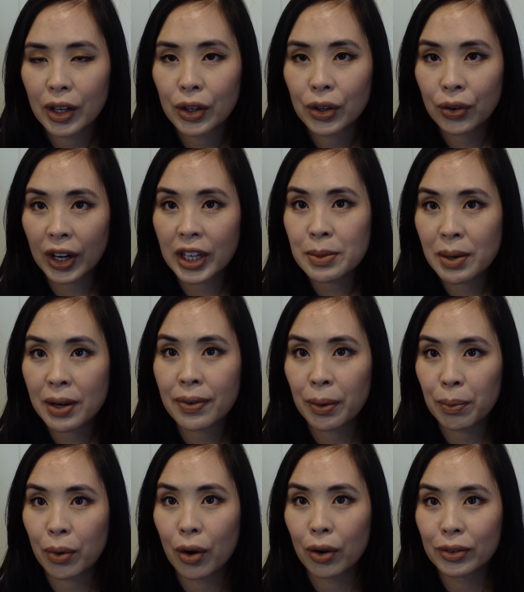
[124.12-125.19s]
correct me if
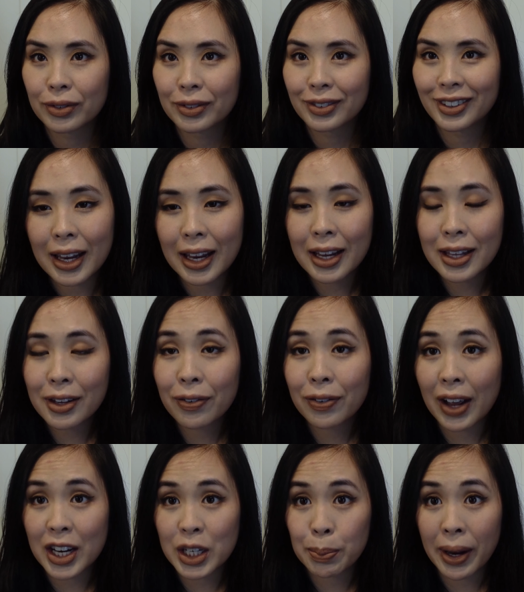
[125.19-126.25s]
I'm wrong. In the
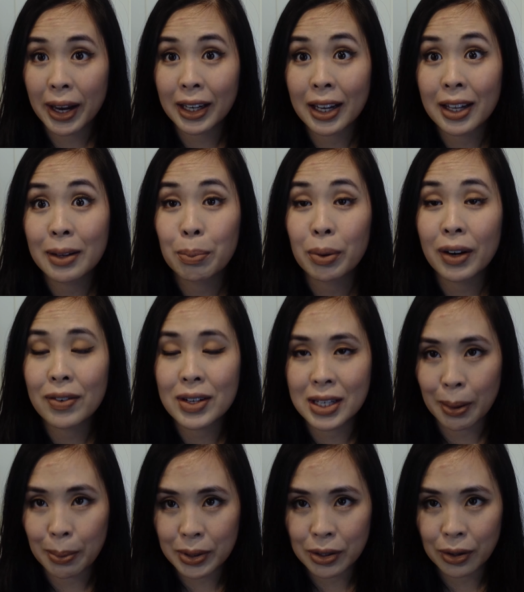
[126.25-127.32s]
flashback in the previous
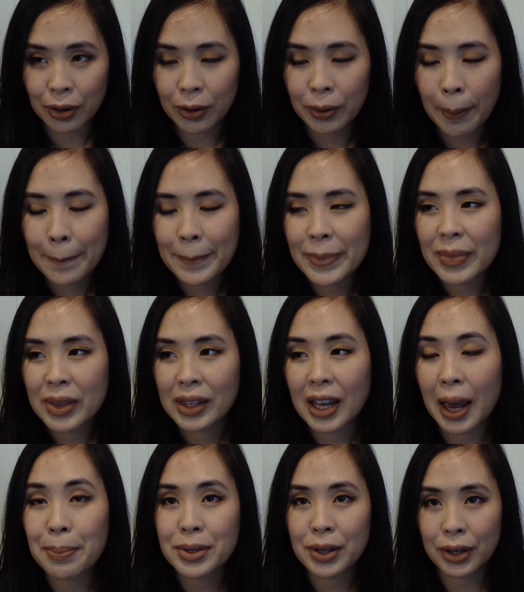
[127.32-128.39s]
episode,
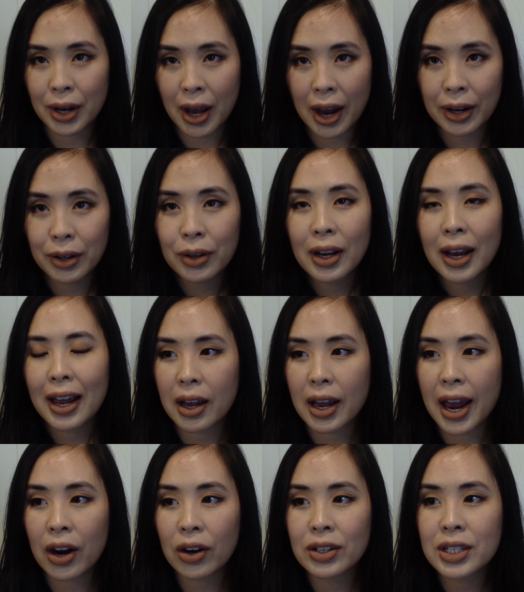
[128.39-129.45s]
episode 9,
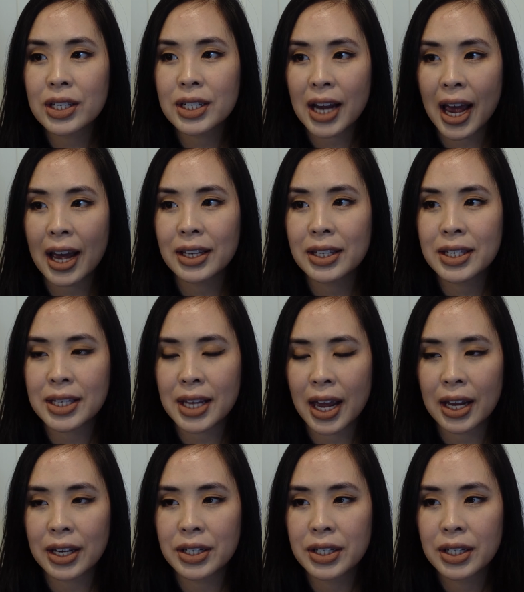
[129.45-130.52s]
Eren's dad
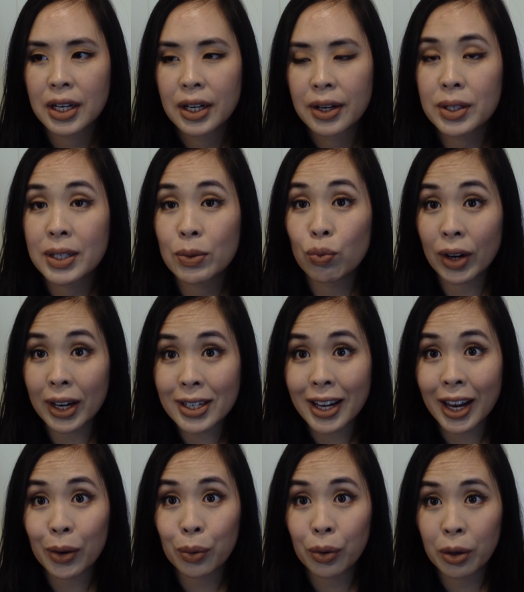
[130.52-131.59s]
said,
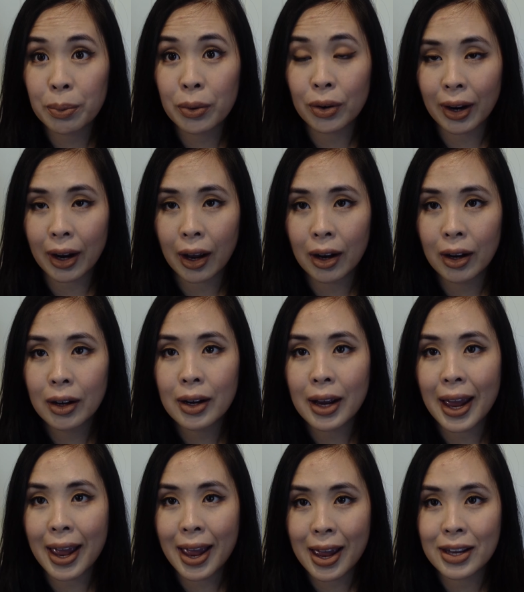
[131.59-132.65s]
retake Wall Maria
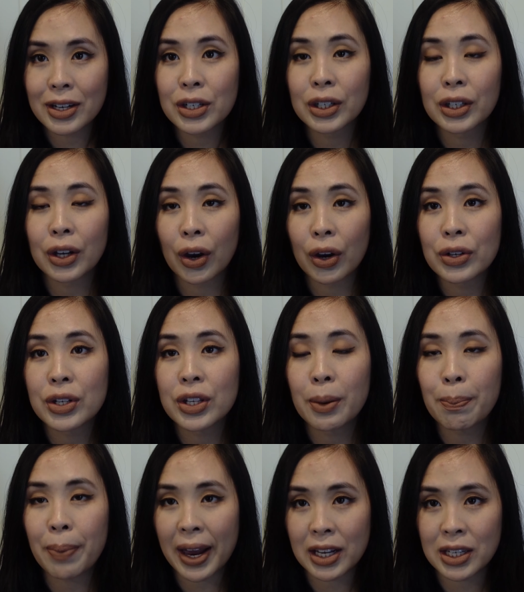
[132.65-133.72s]
and go to the
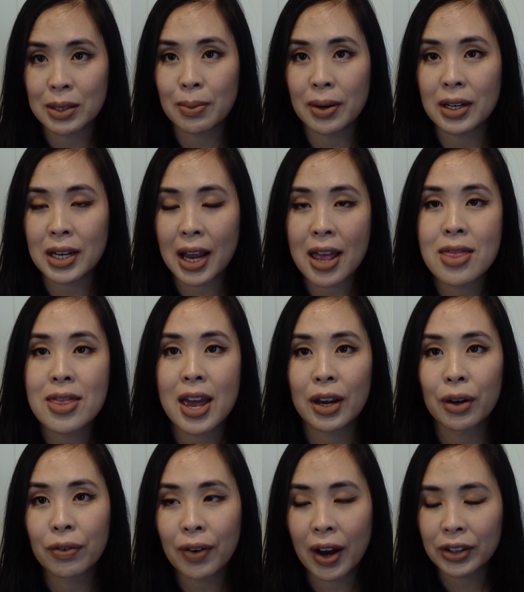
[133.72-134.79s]
basement and there
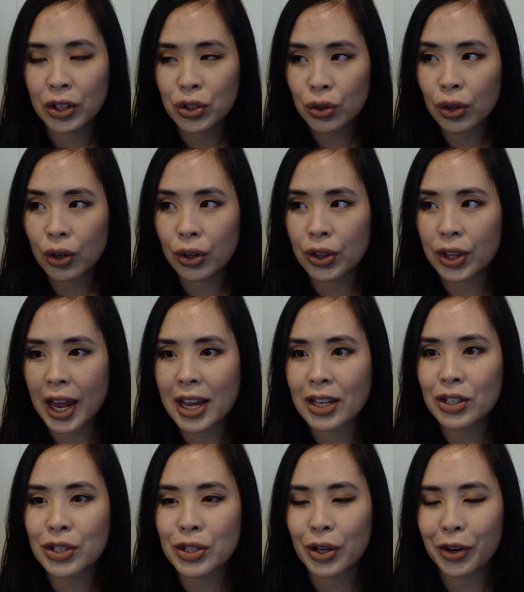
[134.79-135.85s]
you'll find the truth.
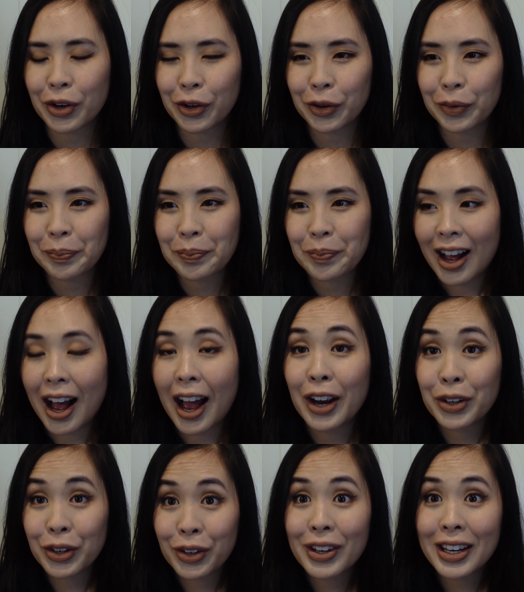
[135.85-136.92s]
And so I
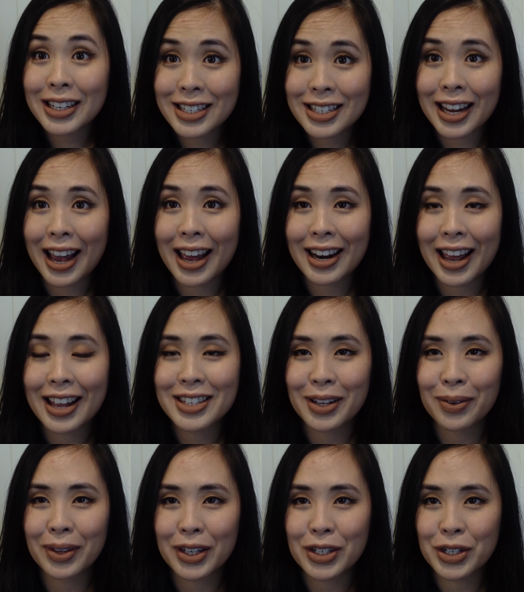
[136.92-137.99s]
knew his dad had
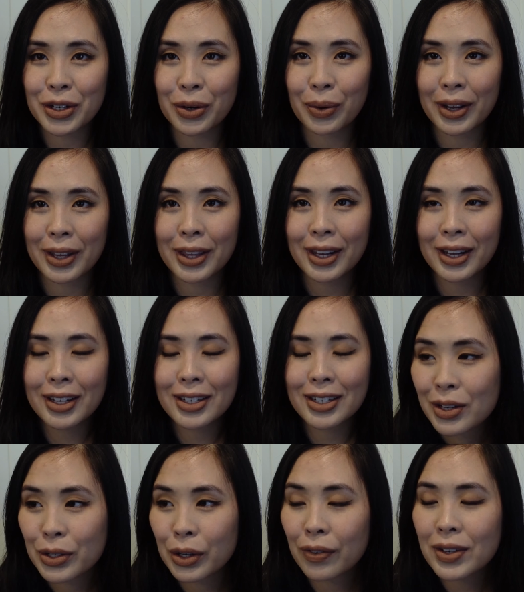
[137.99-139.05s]
something to do with it.
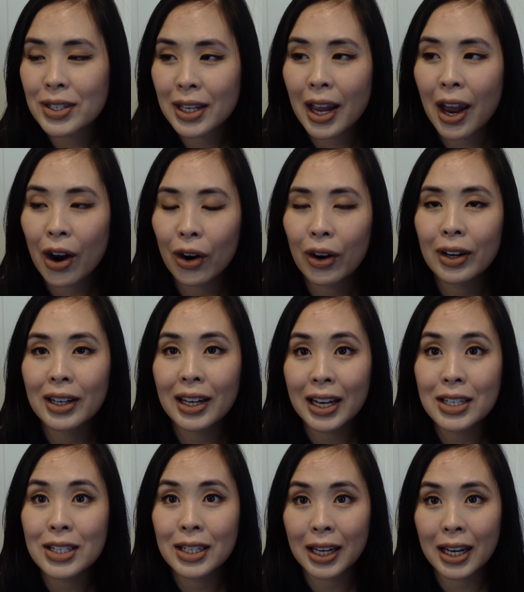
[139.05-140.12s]
So obviously Eren
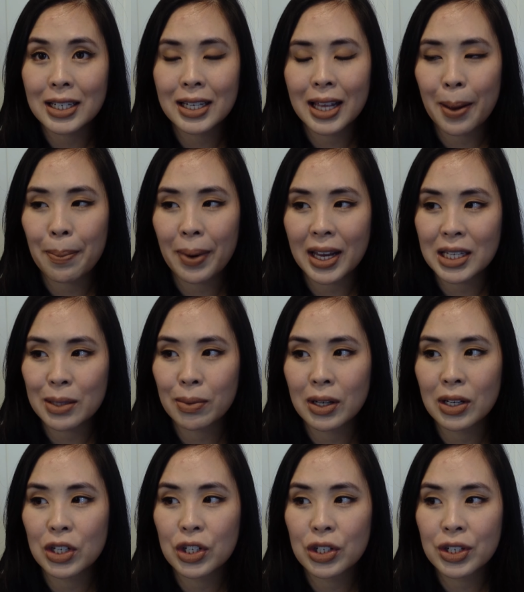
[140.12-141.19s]
needs to get to that
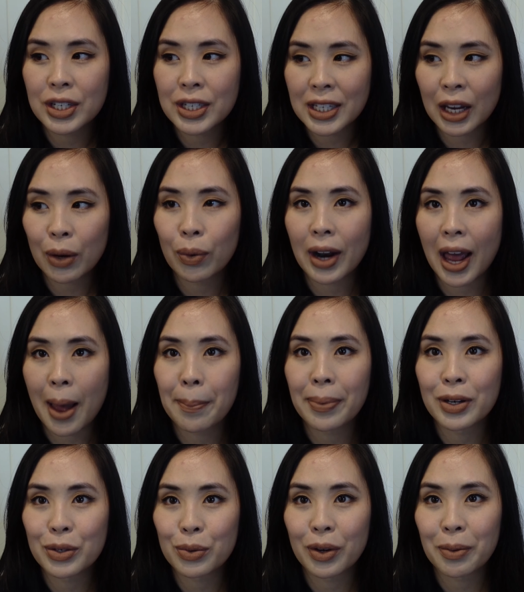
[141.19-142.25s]
basement to see what
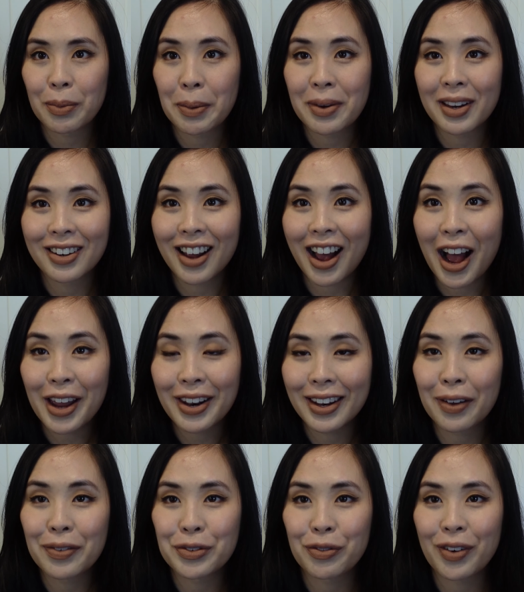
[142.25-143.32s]
happened to him. I mean, I'd
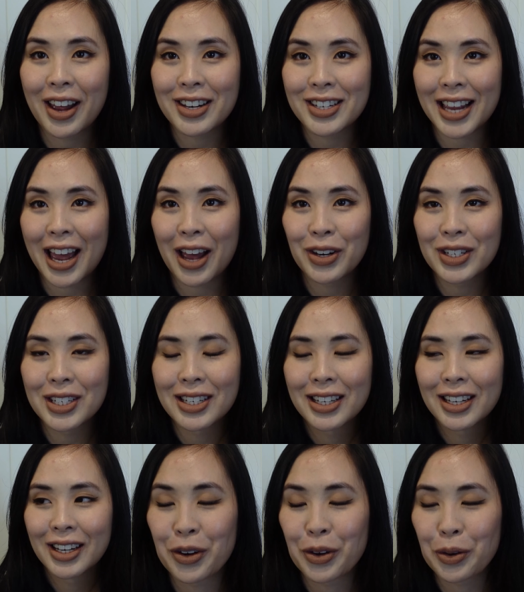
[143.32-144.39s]
love to find out
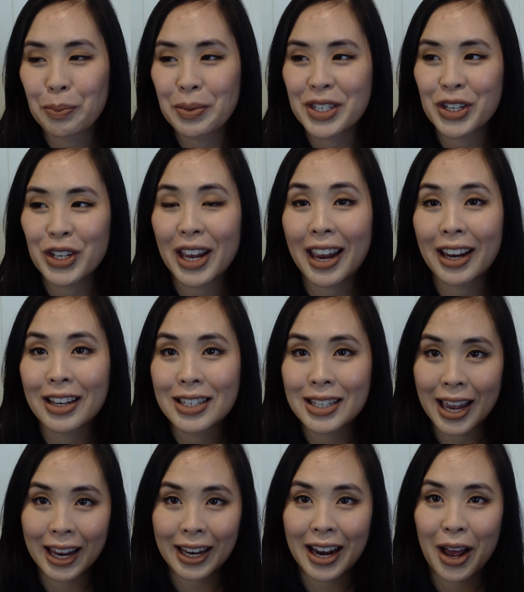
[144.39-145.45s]
who Mr. Yeager is
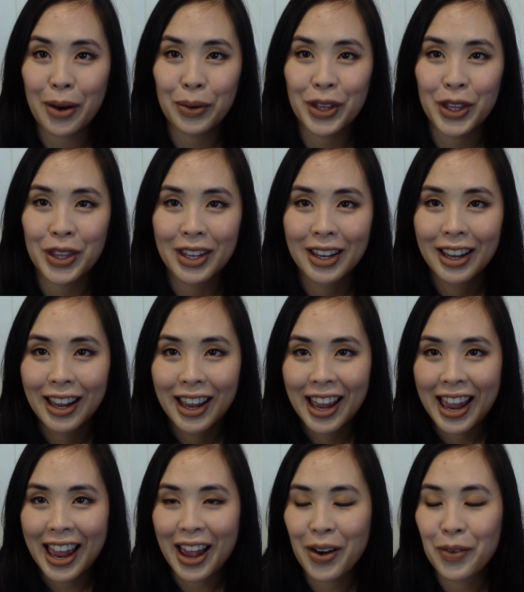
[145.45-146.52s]
hanging out with
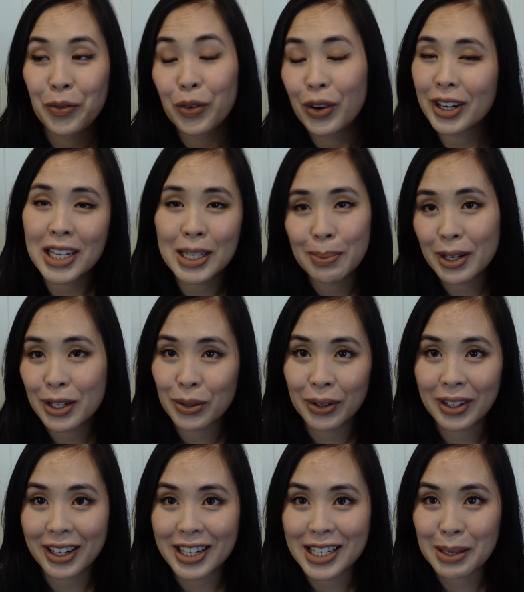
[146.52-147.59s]
and what he's been
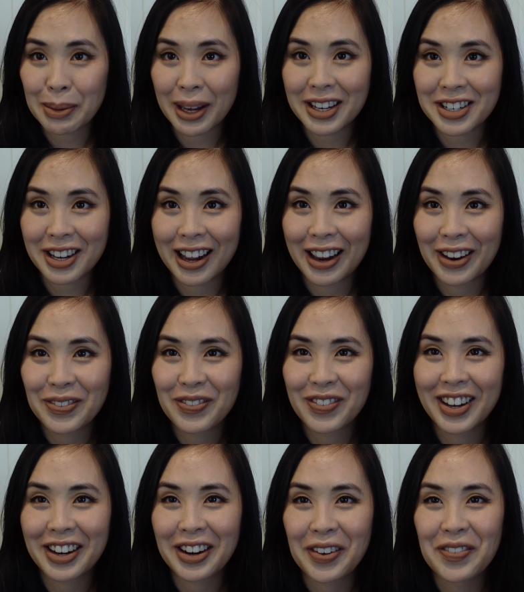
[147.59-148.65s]
doing in his spare time.
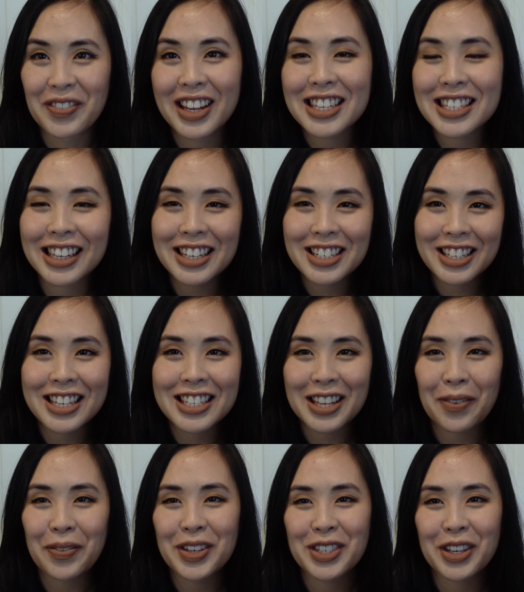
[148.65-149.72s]
But let's get to this
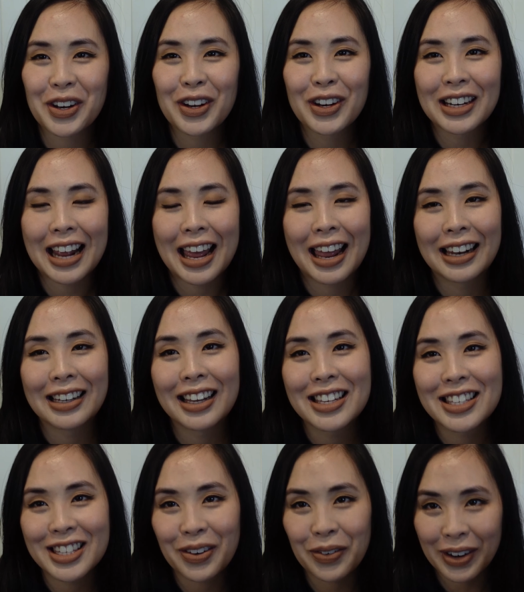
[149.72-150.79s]
episode and
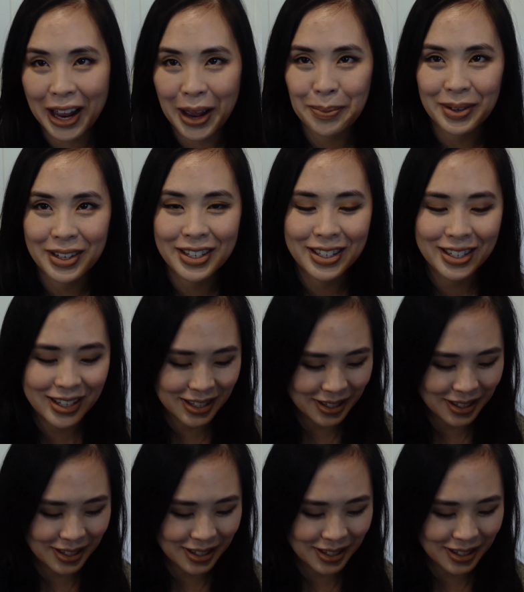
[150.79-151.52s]
let's see what happens.